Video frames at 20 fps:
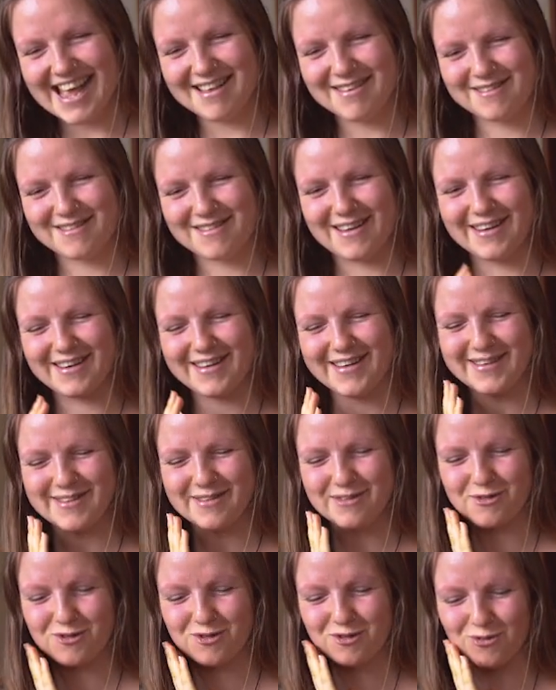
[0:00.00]
it started
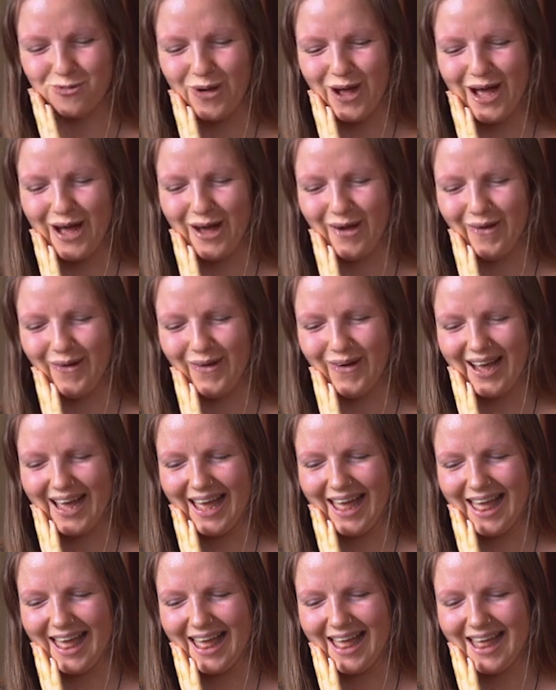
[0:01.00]
to
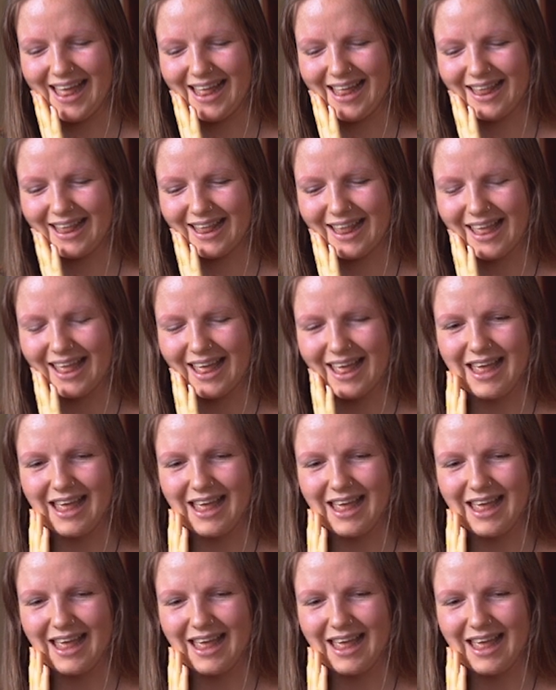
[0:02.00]
swell and